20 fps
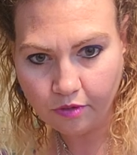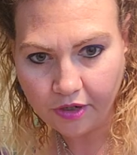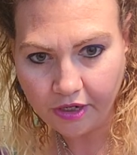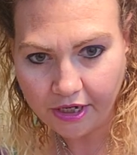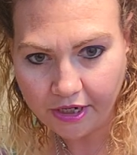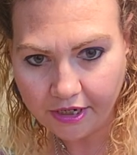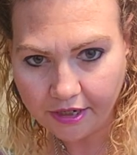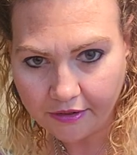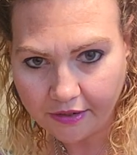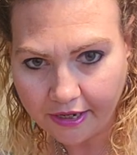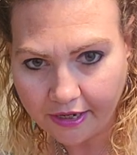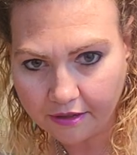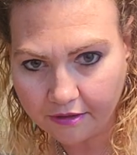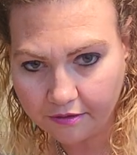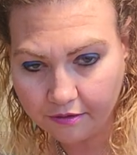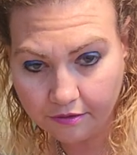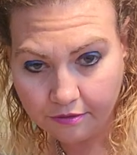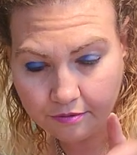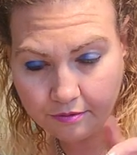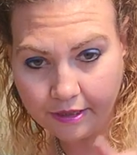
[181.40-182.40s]
want any of that
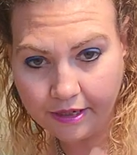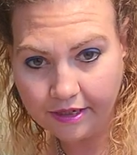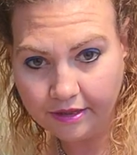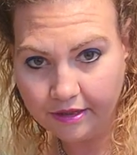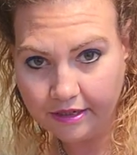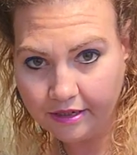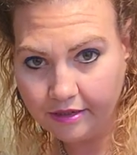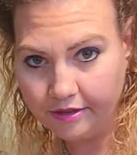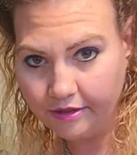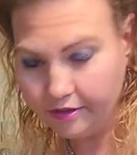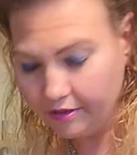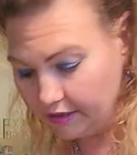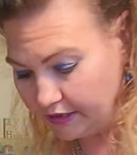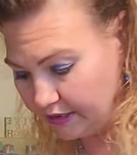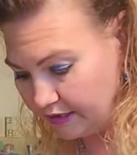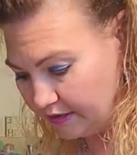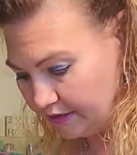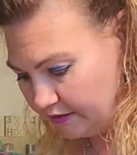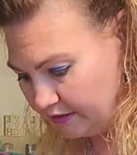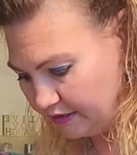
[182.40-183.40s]
glue right there. You're going
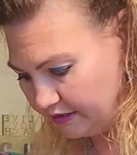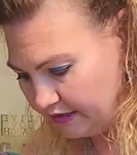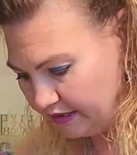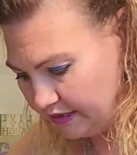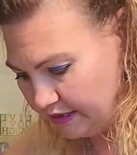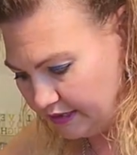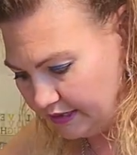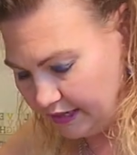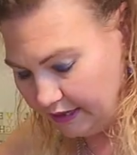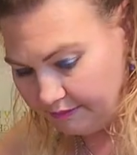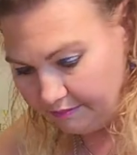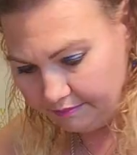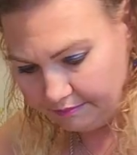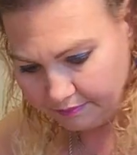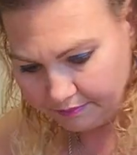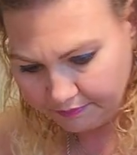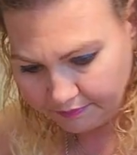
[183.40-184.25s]
to clean it up.